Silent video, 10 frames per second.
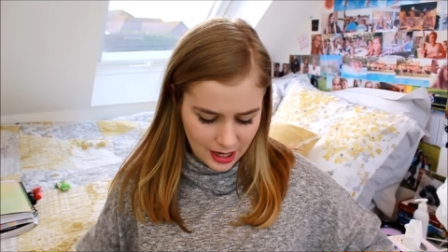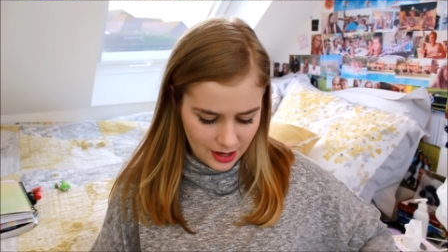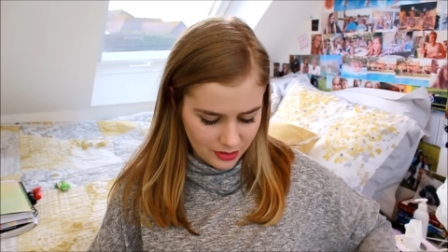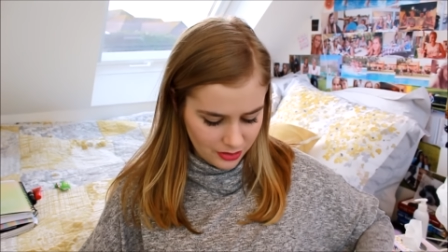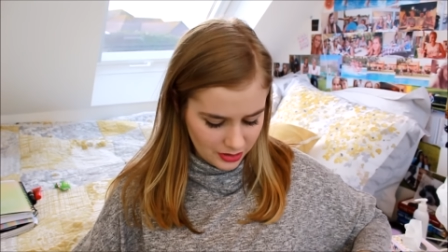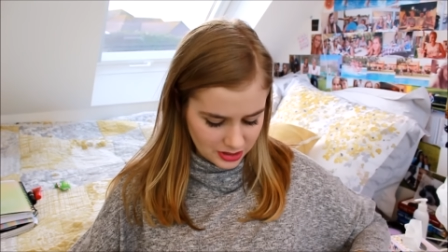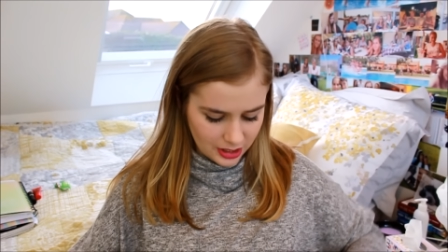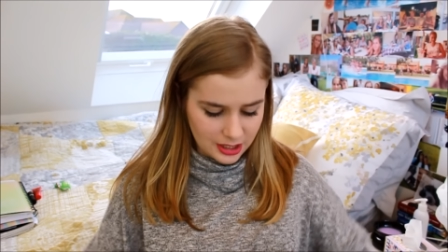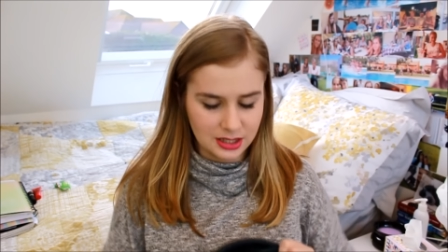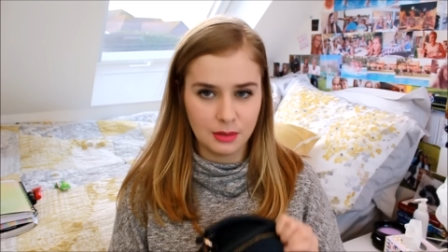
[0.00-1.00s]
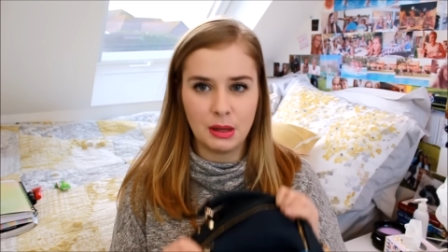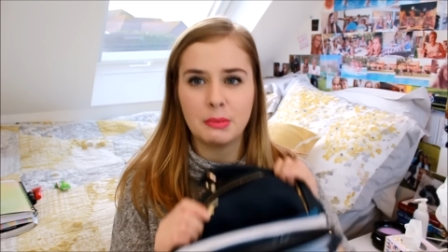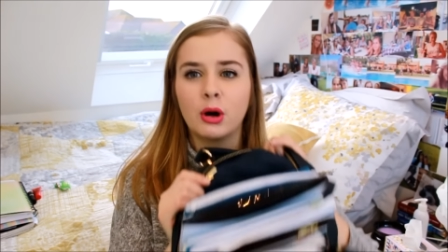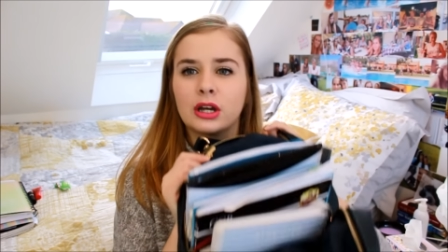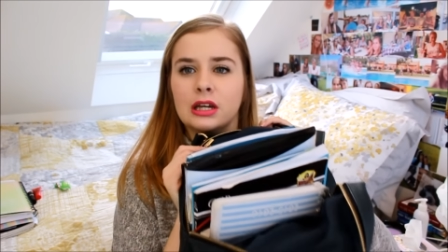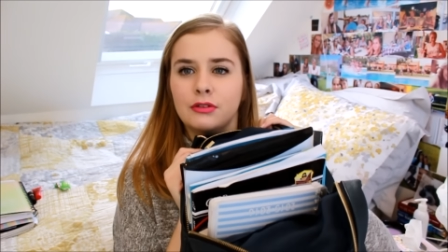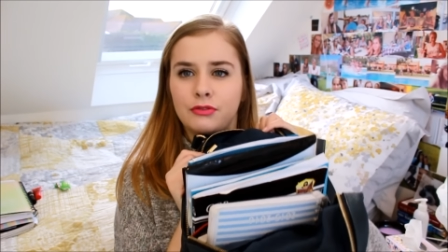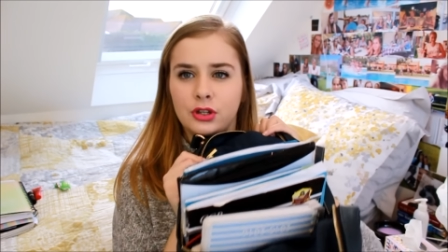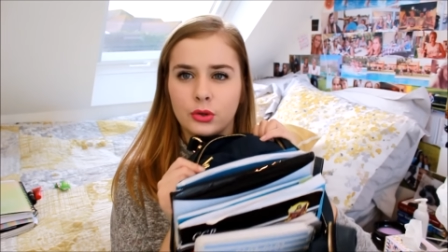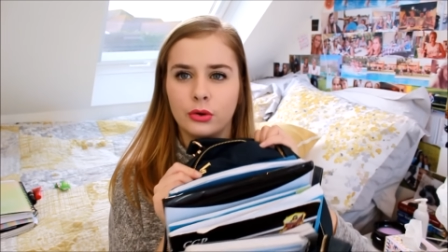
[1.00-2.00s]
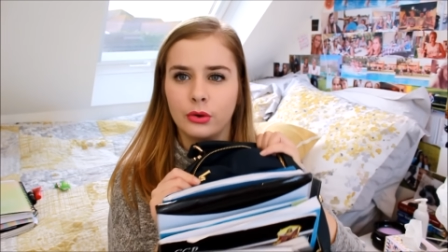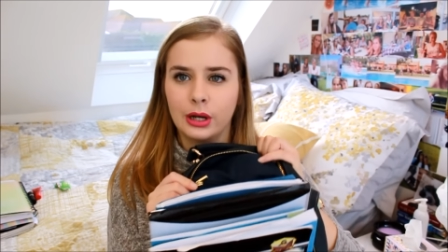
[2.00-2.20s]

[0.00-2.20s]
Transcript: And then there's like a zippy pocket for your